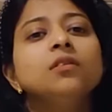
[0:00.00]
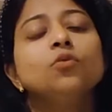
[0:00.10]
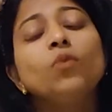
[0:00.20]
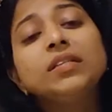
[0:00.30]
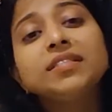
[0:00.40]
So
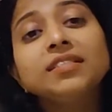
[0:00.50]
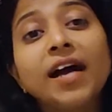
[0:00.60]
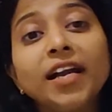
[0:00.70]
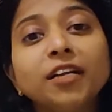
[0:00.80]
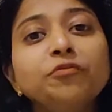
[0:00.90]
one such
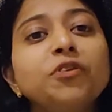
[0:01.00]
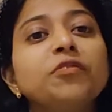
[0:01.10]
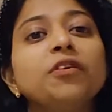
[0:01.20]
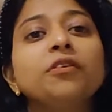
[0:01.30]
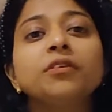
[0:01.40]
item we
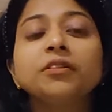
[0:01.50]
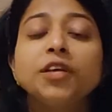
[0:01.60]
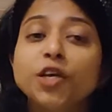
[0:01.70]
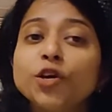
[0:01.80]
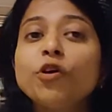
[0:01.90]
were
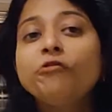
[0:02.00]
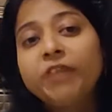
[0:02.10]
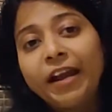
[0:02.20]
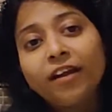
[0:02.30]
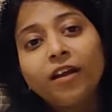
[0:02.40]
thinking of
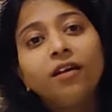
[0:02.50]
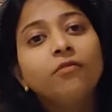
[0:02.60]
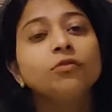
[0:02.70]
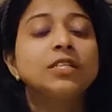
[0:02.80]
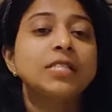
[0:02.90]
getting
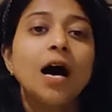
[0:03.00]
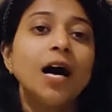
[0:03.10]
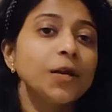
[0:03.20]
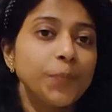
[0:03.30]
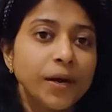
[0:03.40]
was
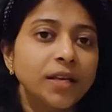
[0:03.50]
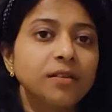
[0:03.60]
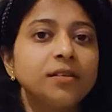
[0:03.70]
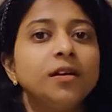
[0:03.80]
our bike.